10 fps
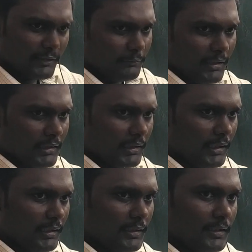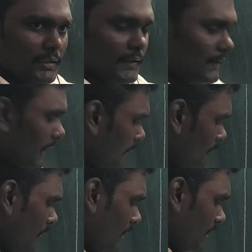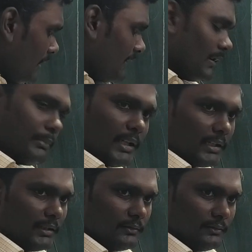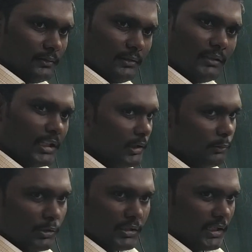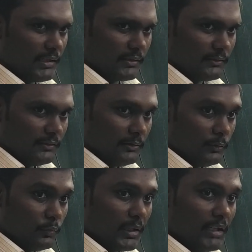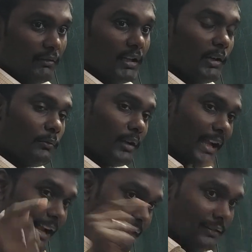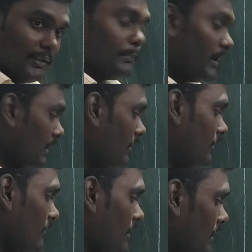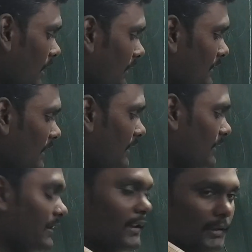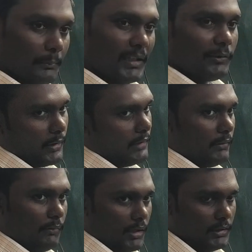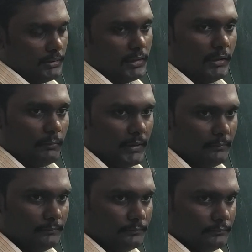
this quantity, same quantity is subtracted. The value won't change. Why we have to add this particular quantity is the reason here. B square we want, that is why.